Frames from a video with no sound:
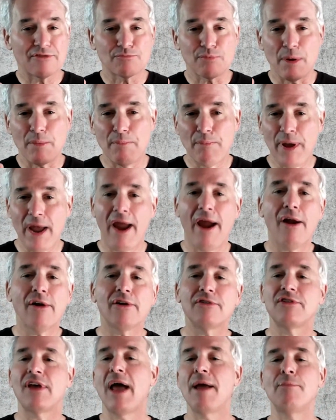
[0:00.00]
prepared
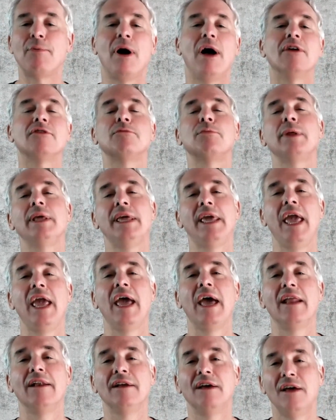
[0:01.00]
as I possibly
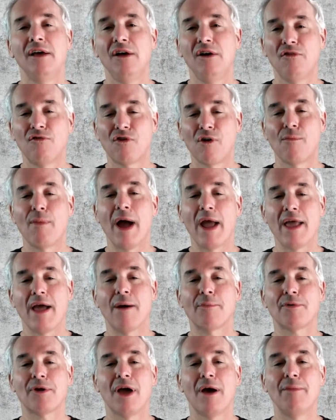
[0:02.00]
can for my
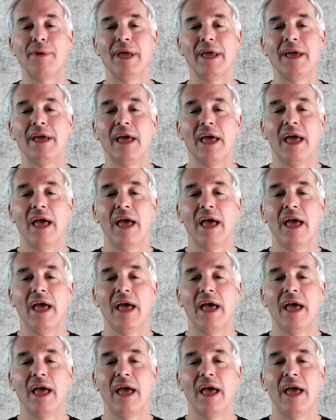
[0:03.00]
upcoming